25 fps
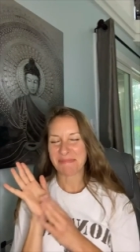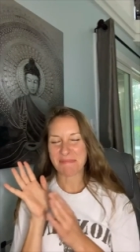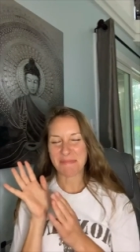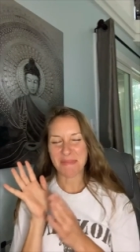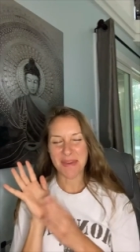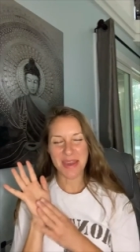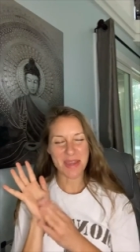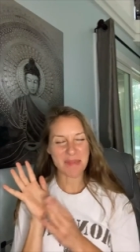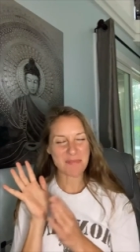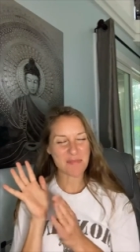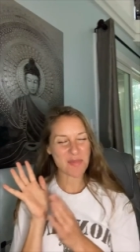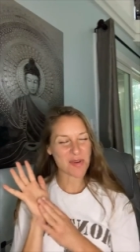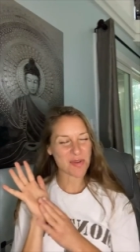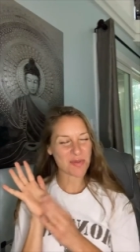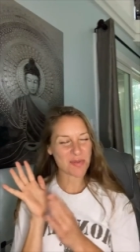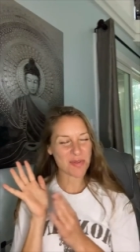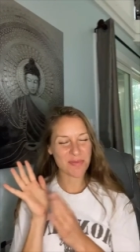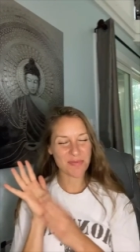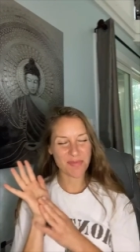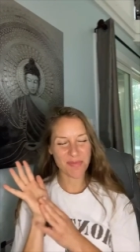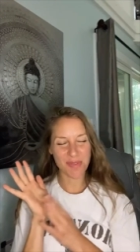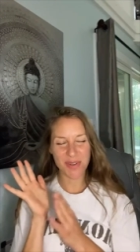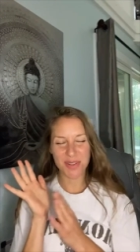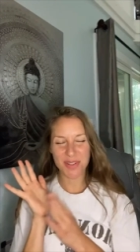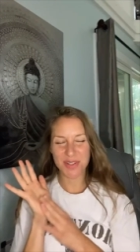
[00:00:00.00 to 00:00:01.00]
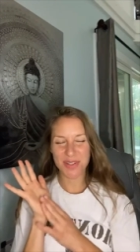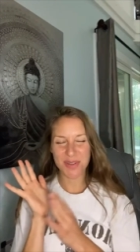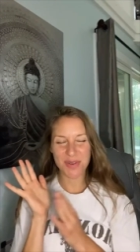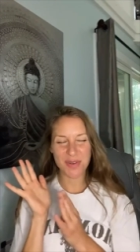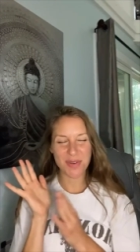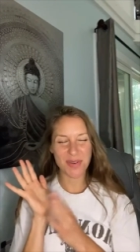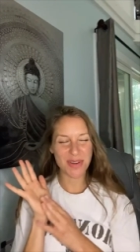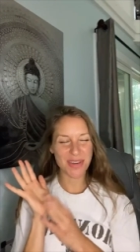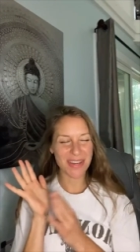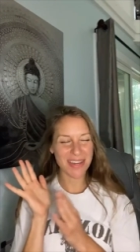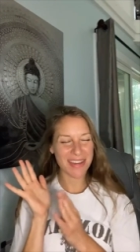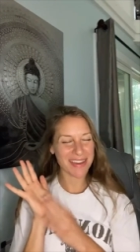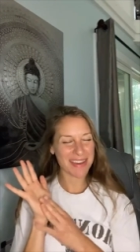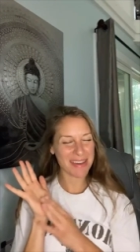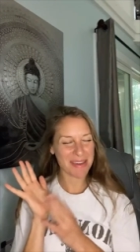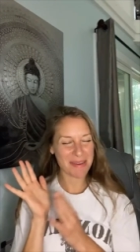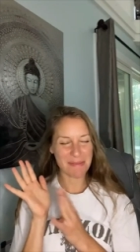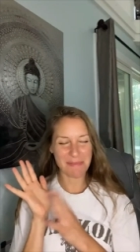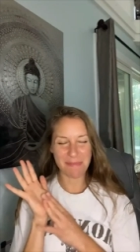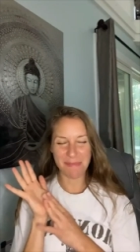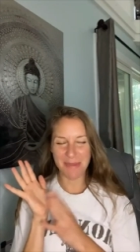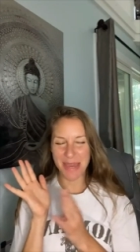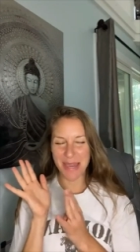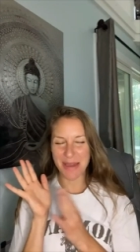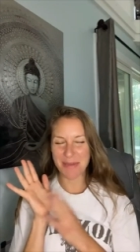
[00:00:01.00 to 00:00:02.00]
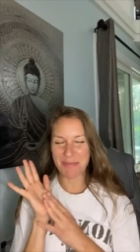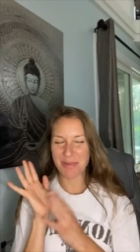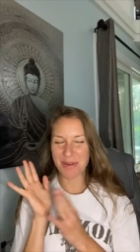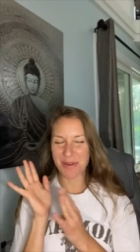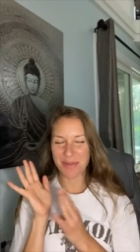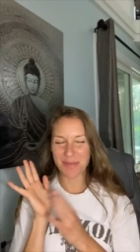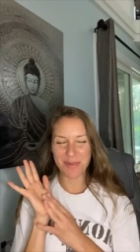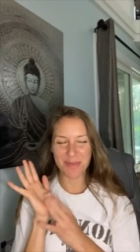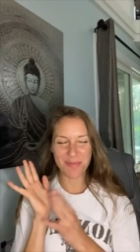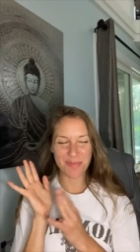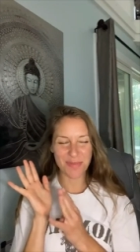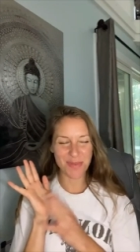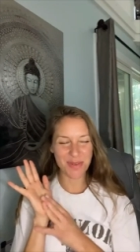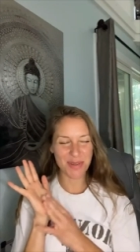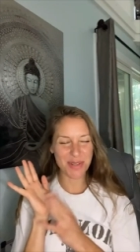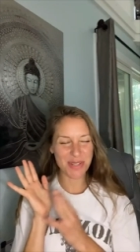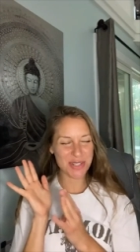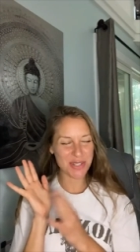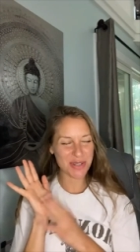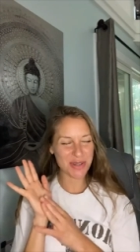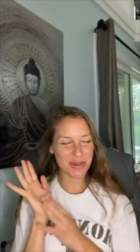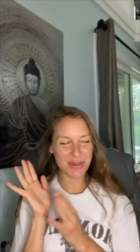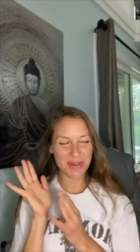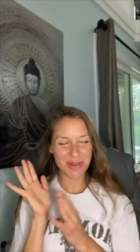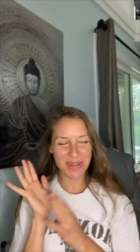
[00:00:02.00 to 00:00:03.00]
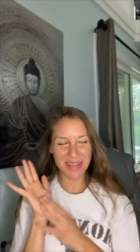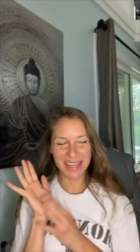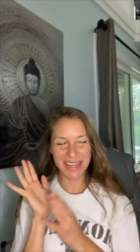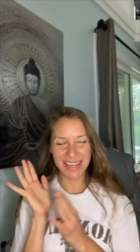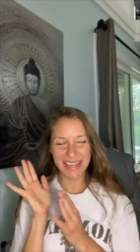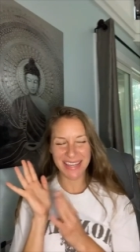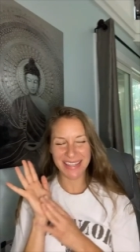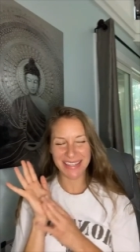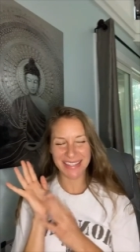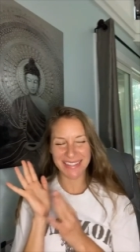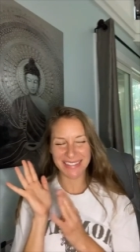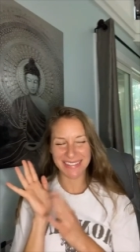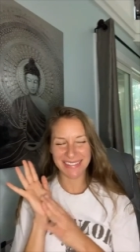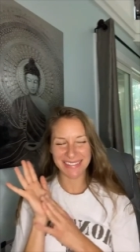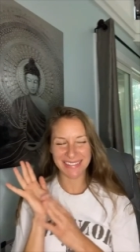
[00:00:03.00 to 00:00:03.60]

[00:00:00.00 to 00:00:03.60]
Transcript: Make more room for joy. Make more room for joy.